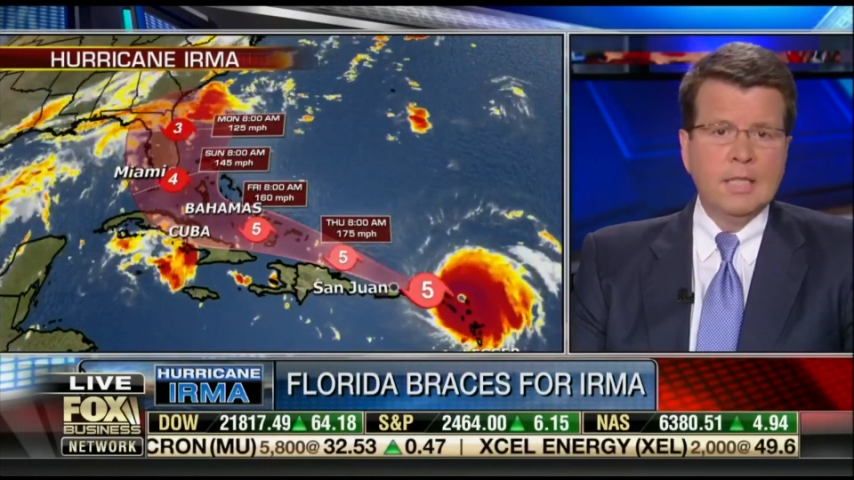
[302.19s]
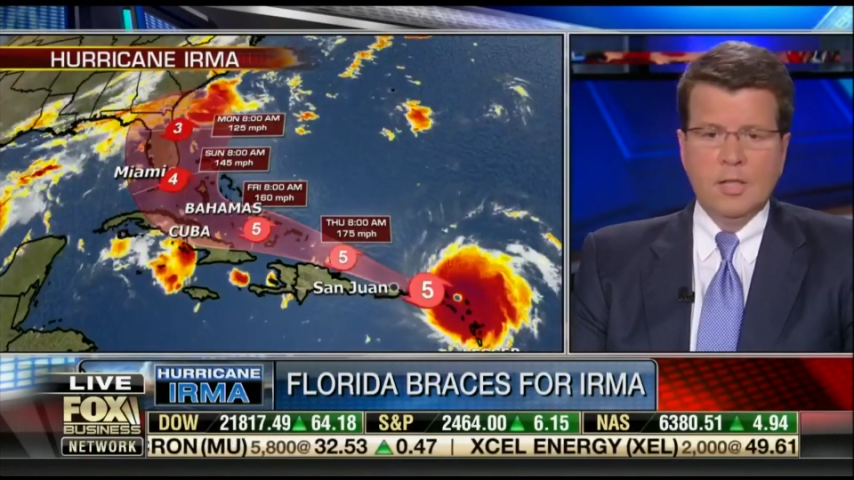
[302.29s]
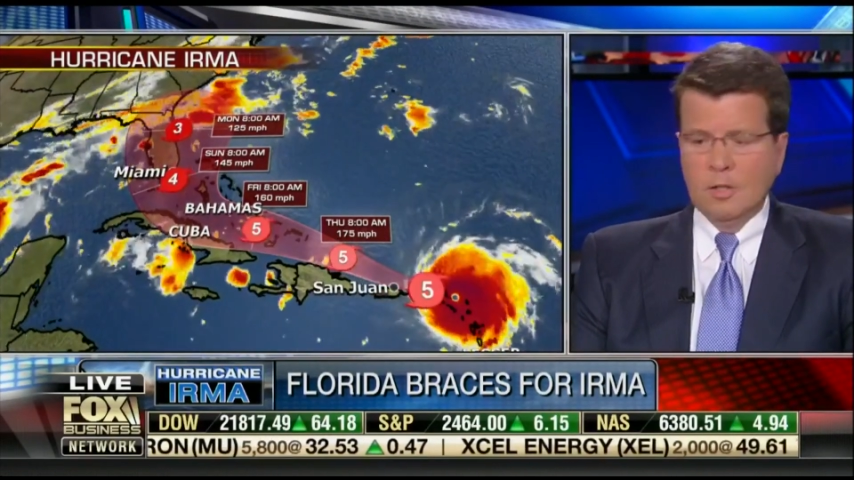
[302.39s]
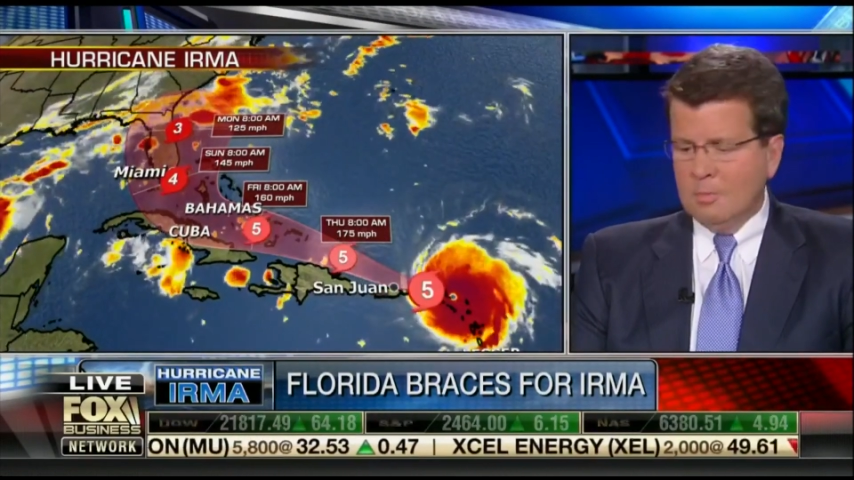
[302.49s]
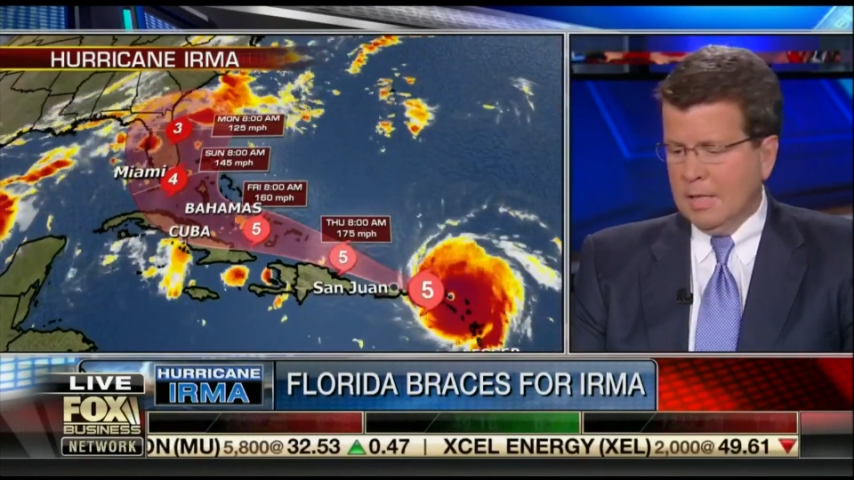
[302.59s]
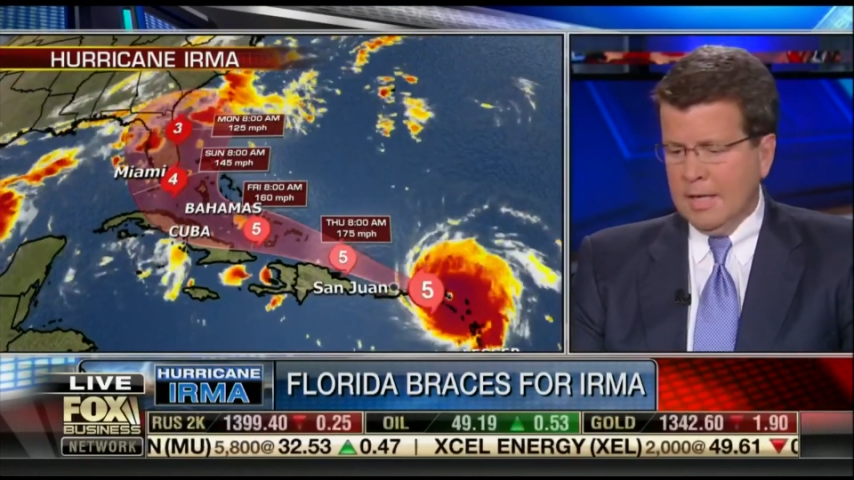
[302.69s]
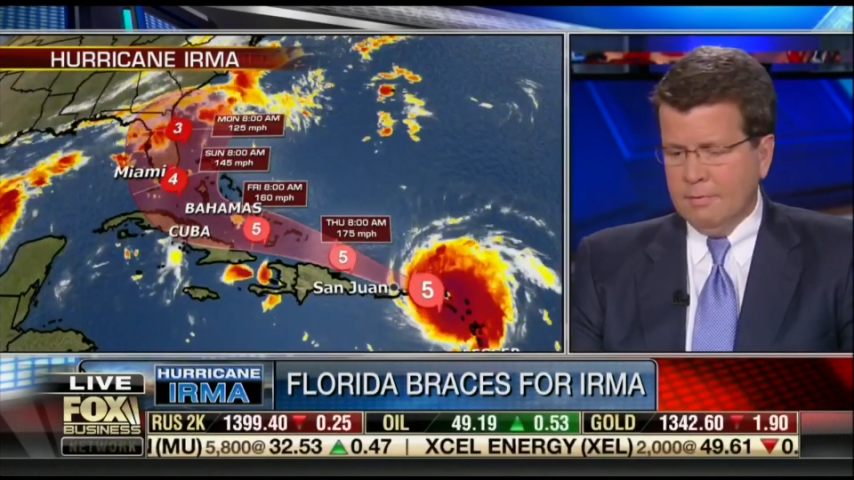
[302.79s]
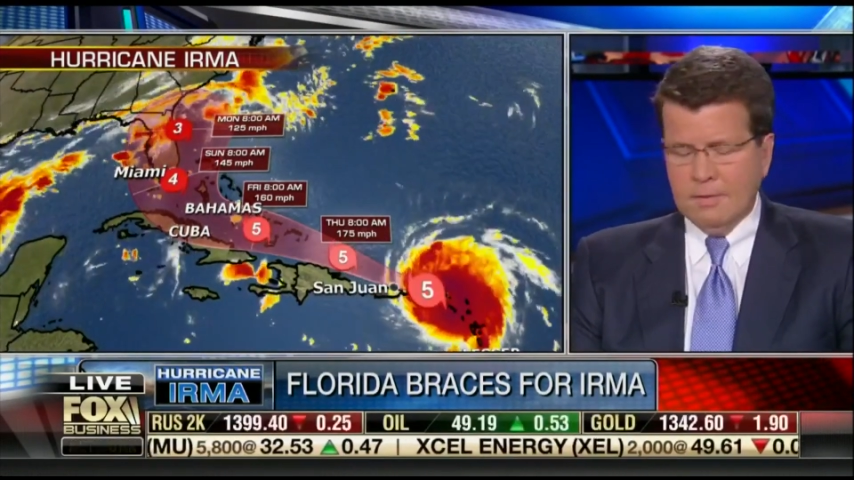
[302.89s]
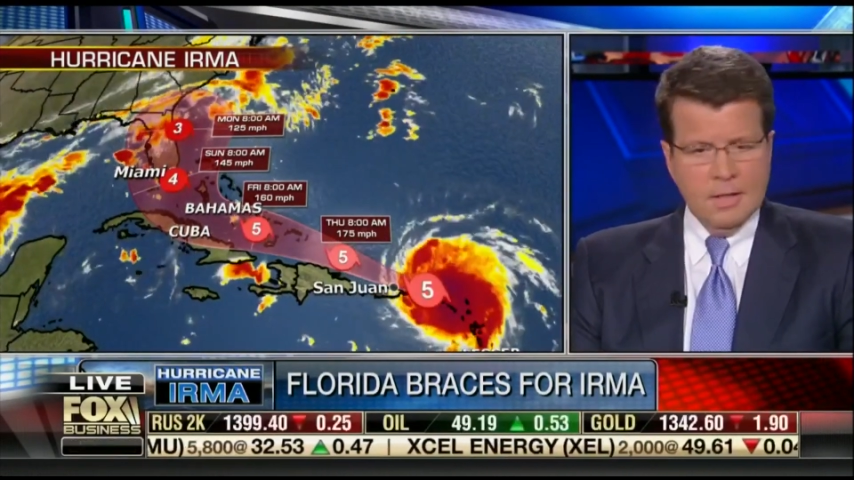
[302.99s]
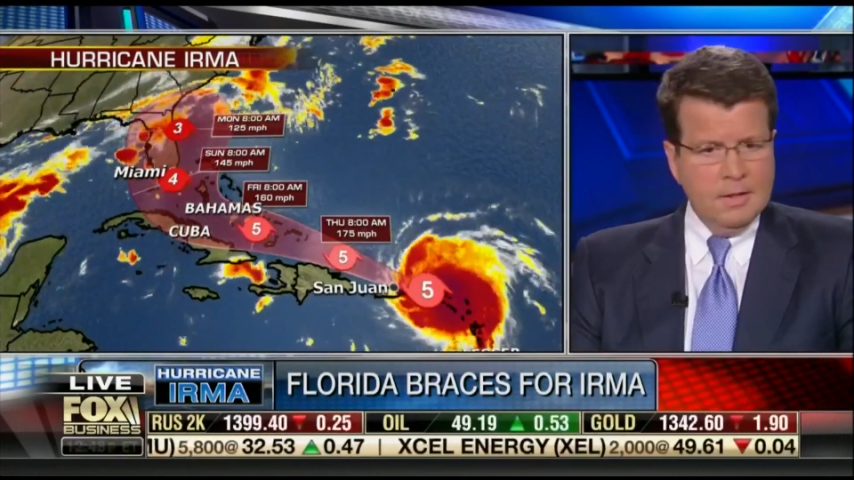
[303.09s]
on the
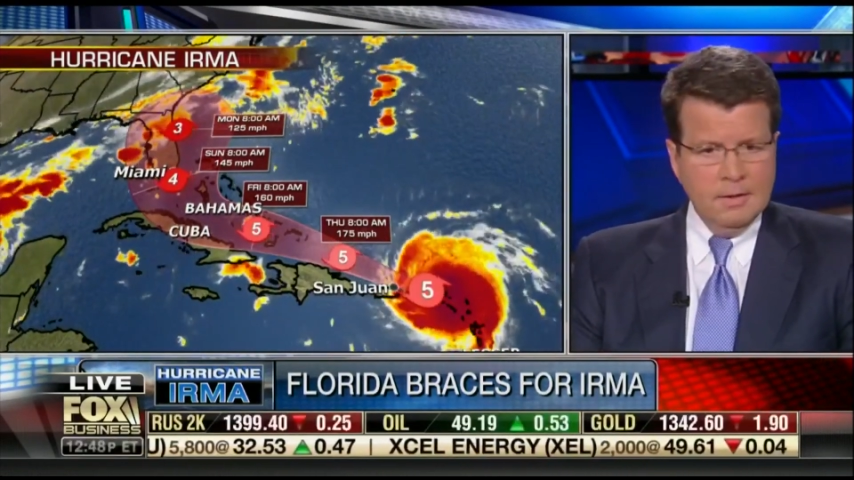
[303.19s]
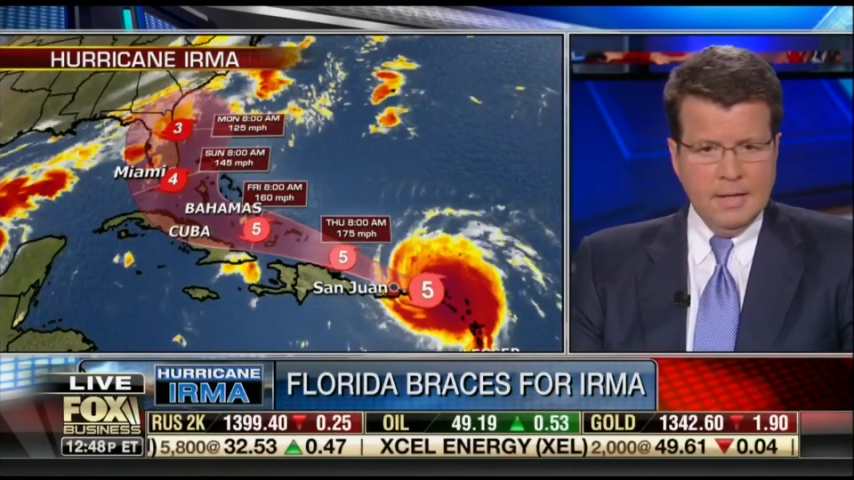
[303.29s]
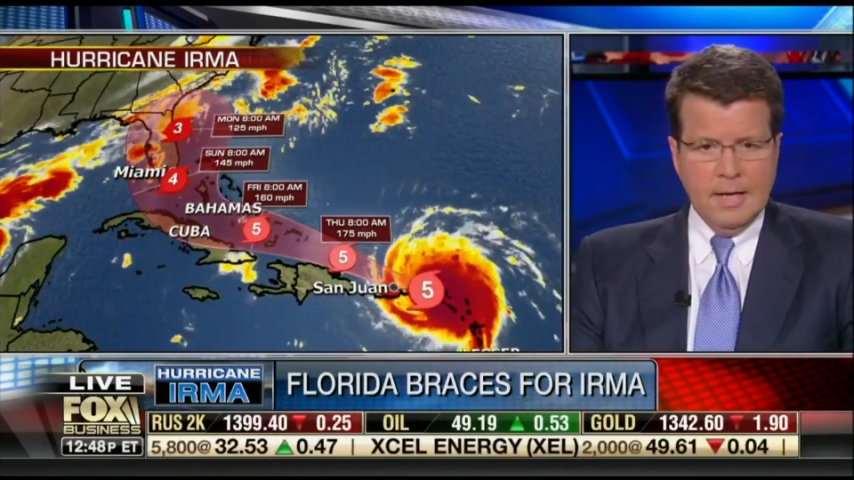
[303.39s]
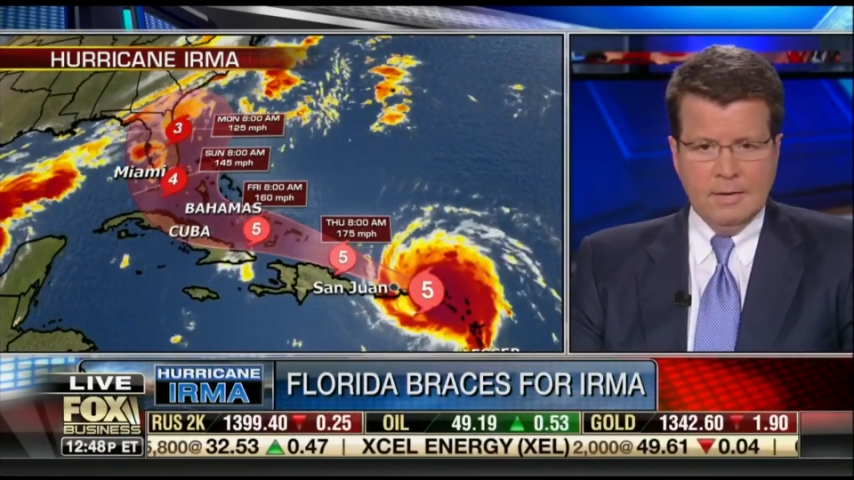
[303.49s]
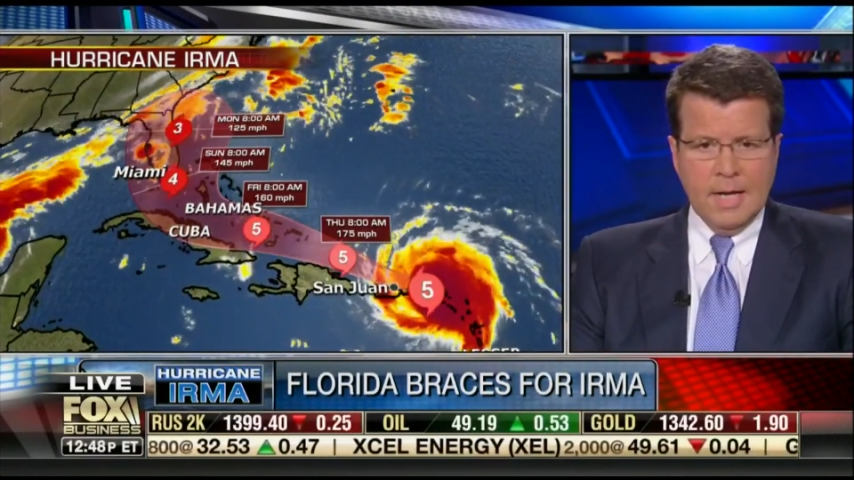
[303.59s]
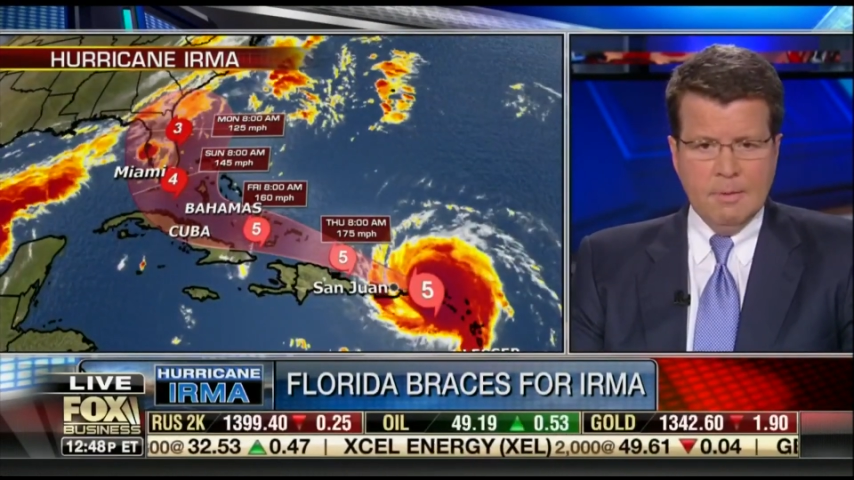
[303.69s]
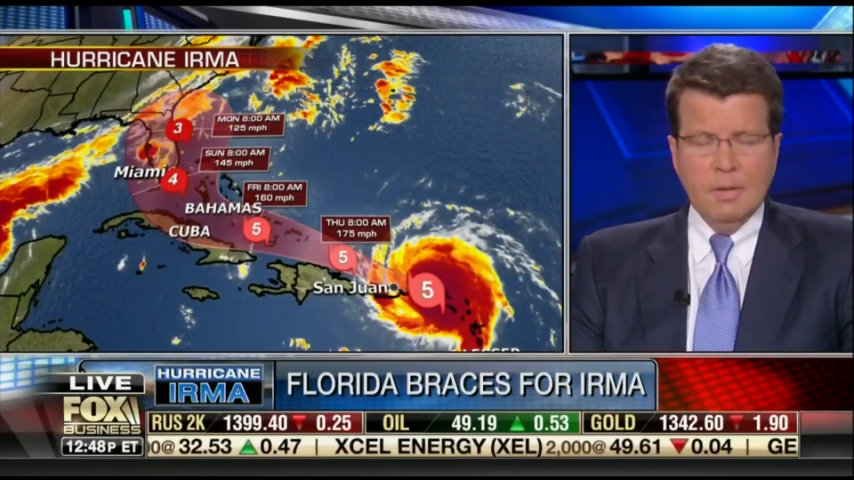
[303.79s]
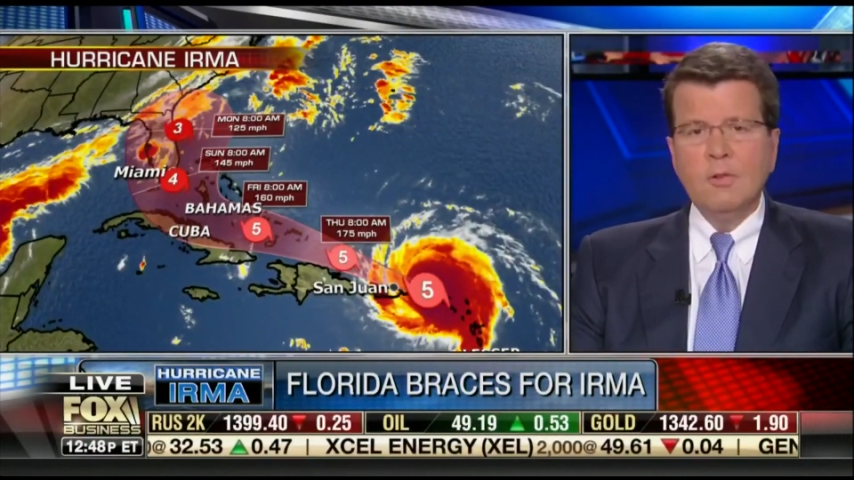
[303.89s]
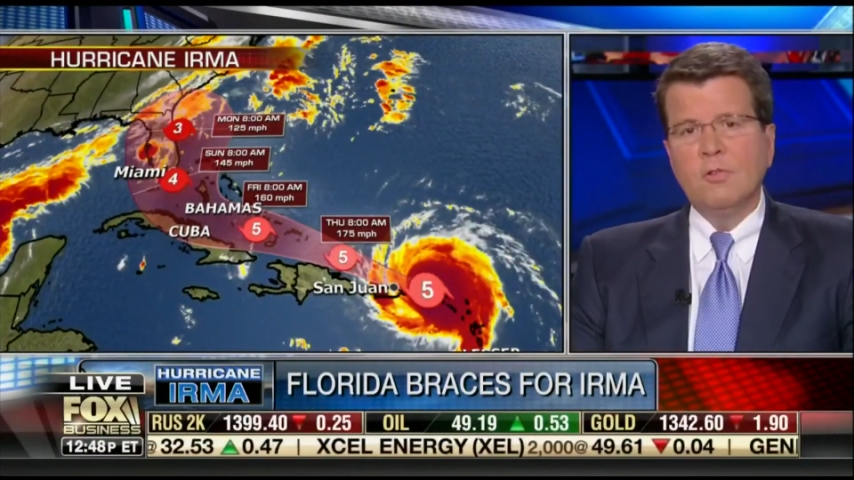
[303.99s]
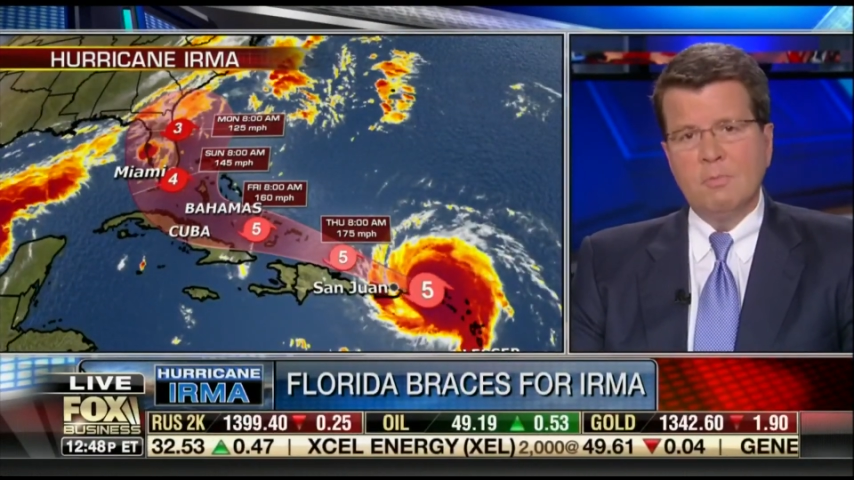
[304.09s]
belief that they're going to have a lot of bills to